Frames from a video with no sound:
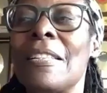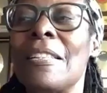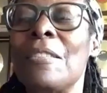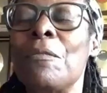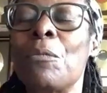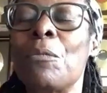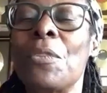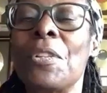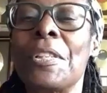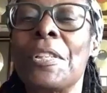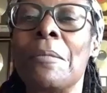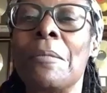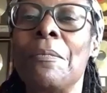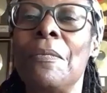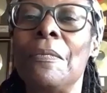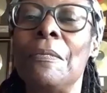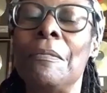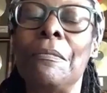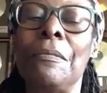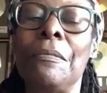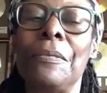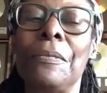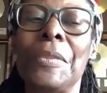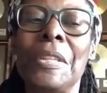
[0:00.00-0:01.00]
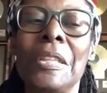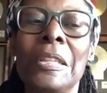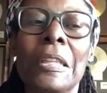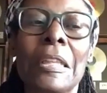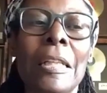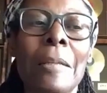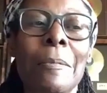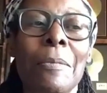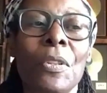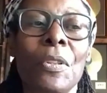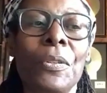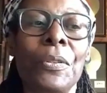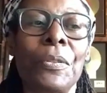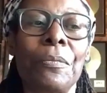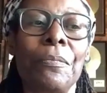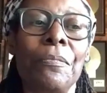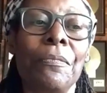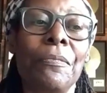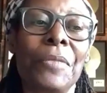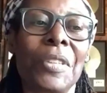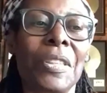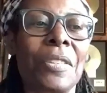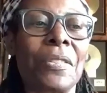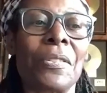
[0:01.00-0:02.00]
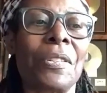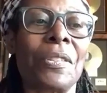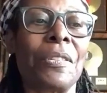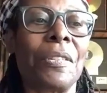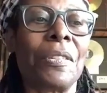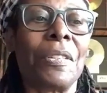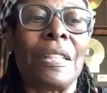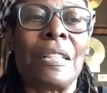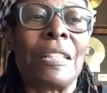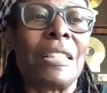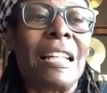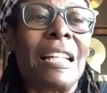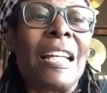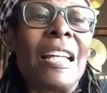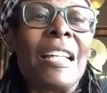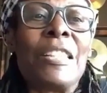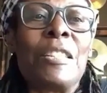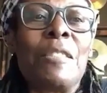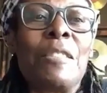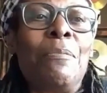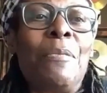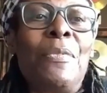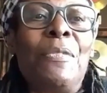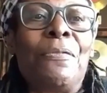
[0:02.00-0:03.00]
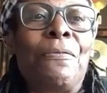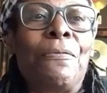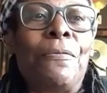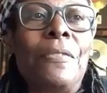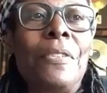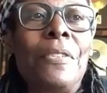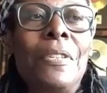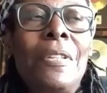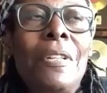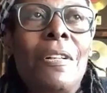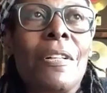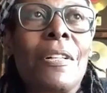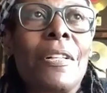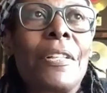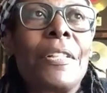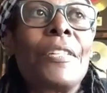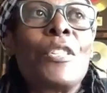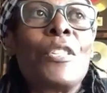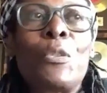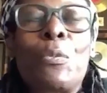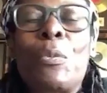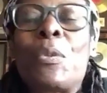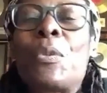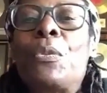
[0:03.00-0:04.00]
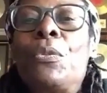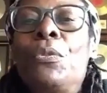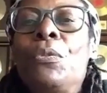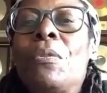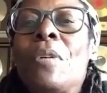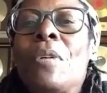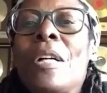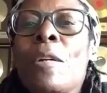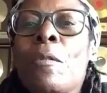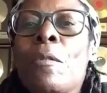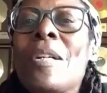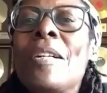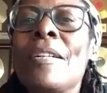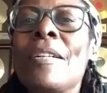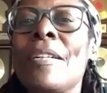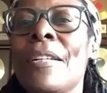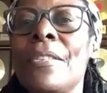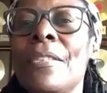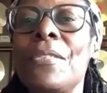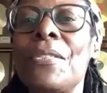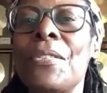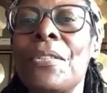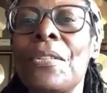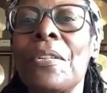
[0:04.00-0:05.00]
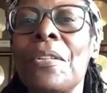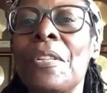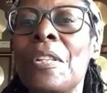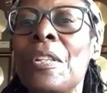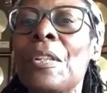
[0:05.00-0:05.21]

didn't want to be labeled because I had to be honest with who I was.